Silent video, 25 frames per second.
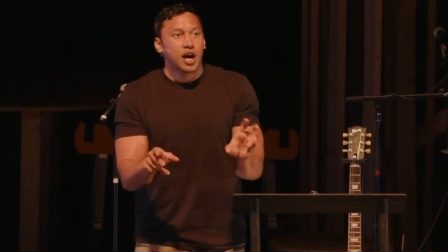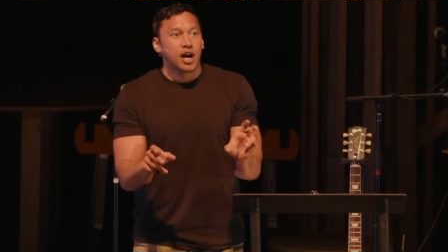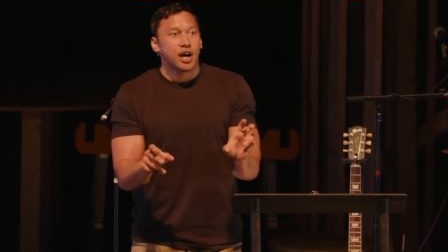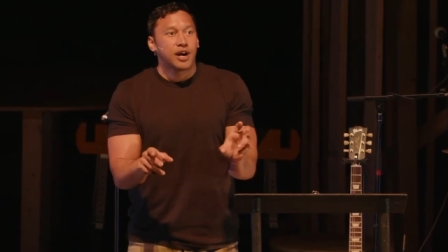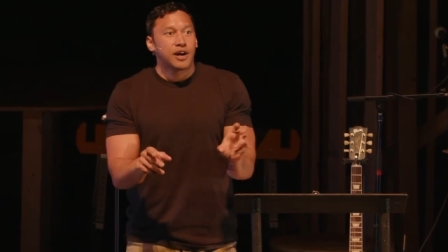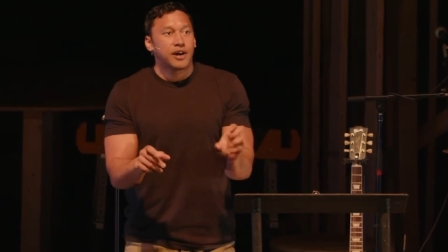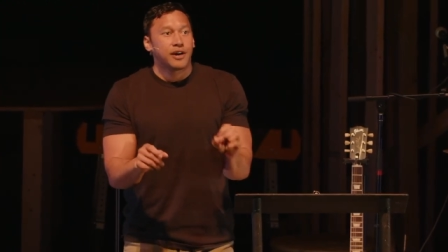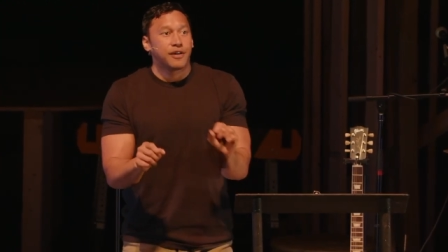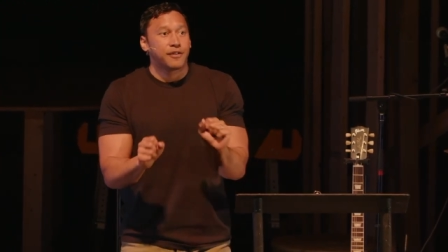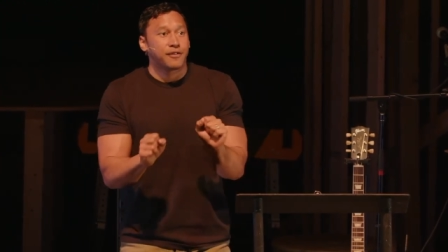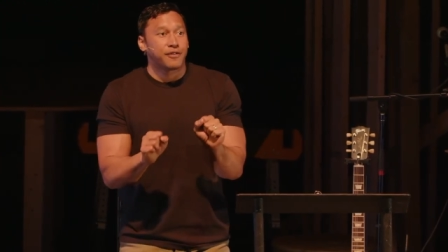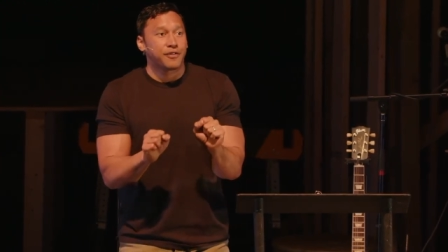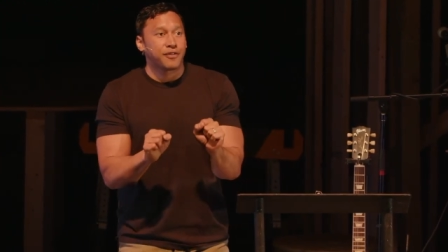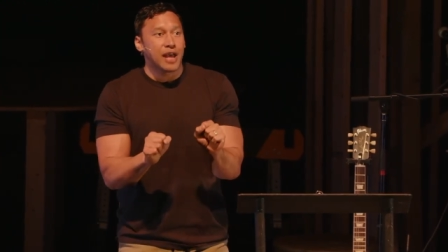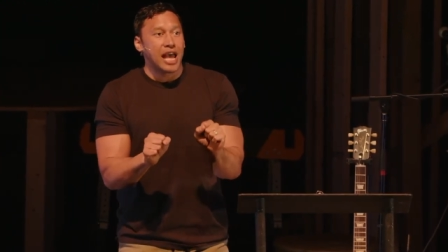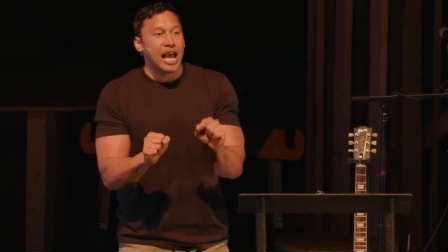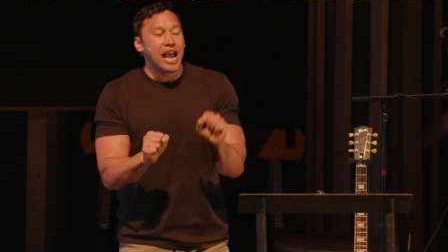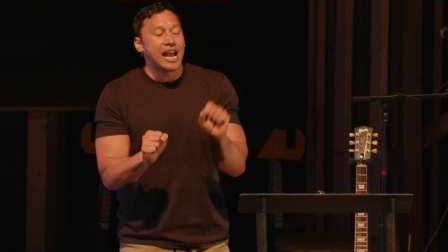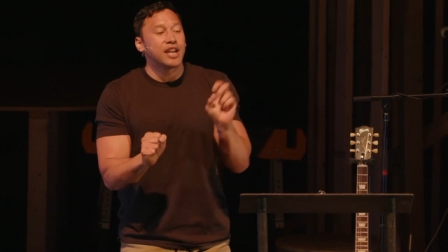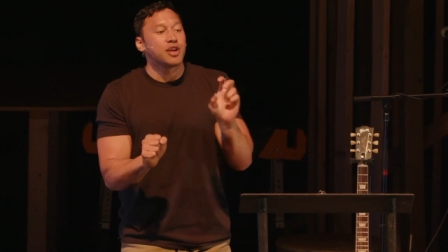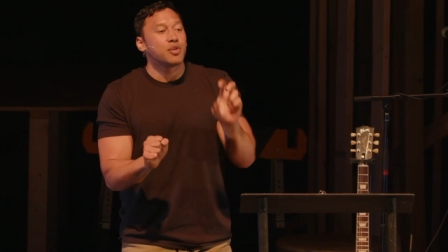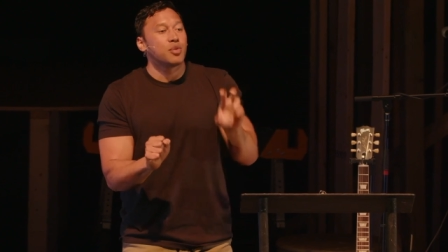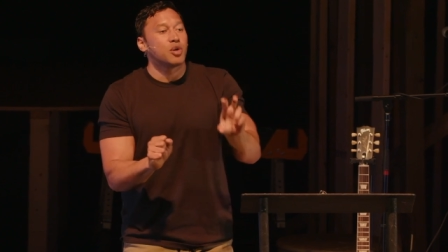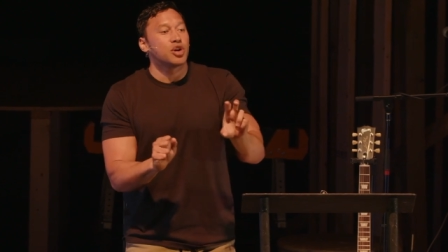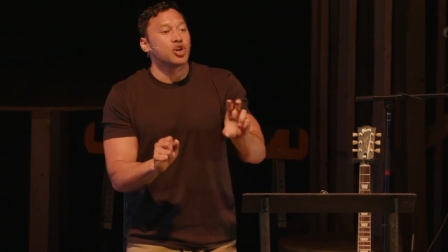of
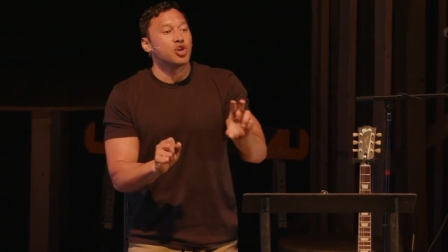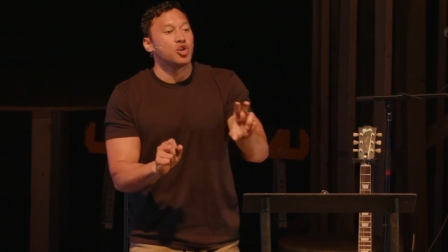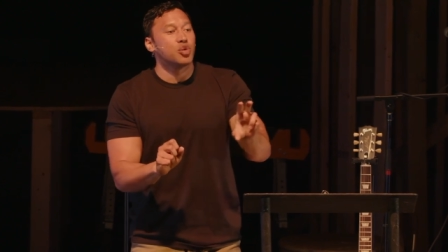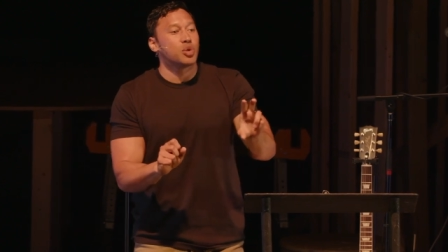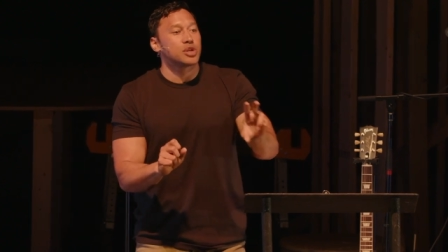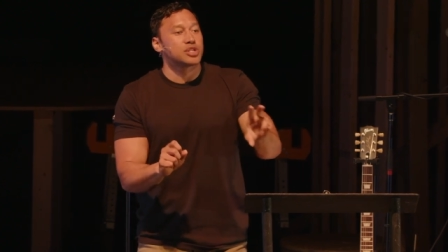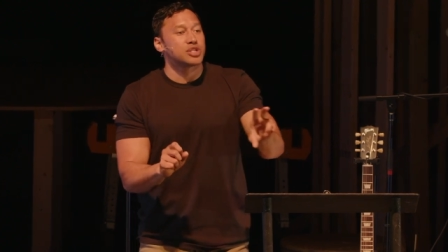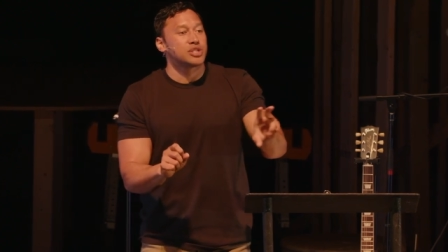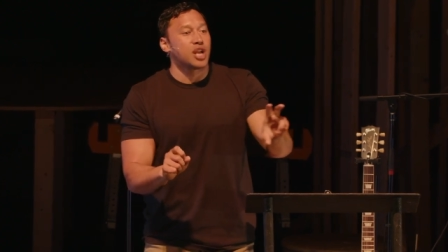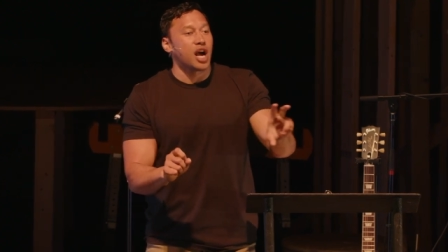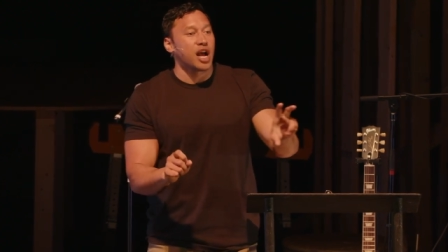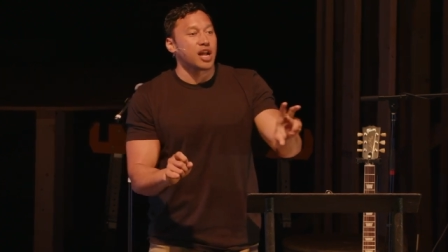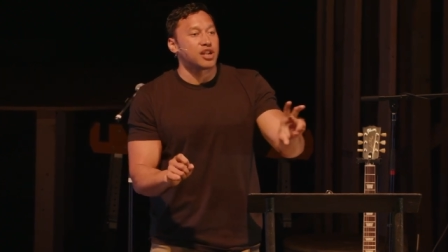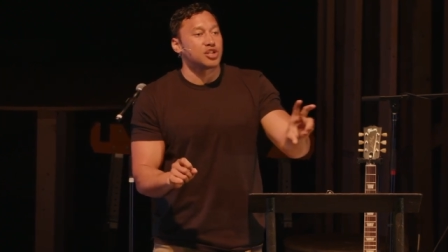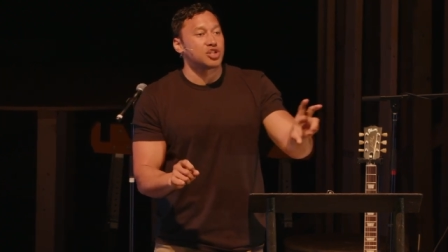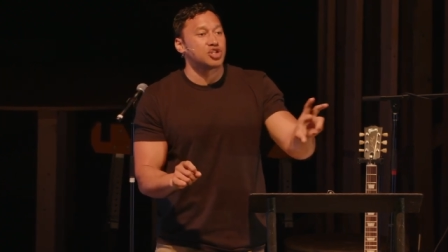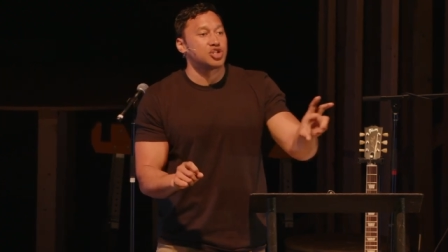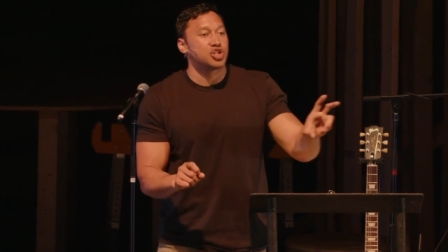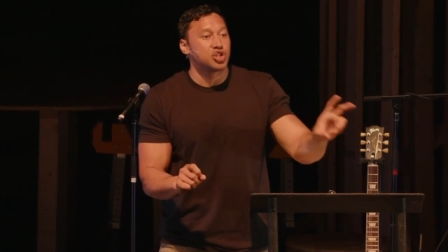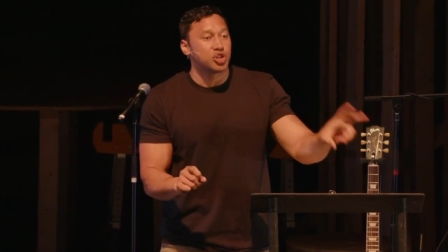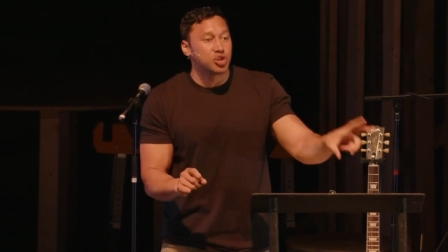anyone who was not